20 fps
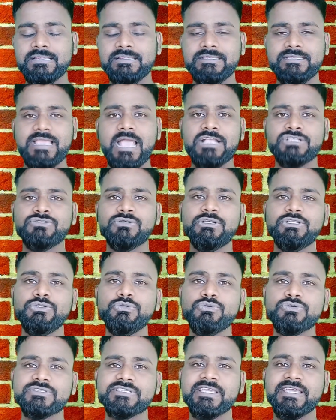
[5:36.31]
The actual
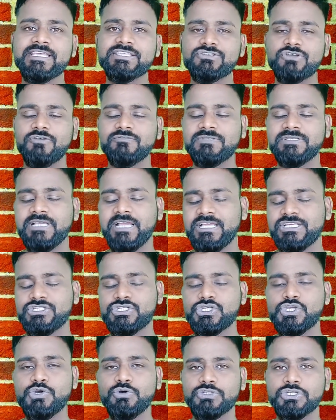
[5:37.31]
use case of the
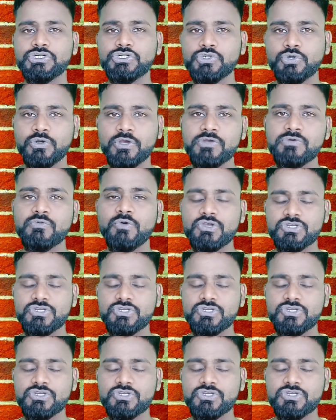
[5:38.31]
ICO, the token,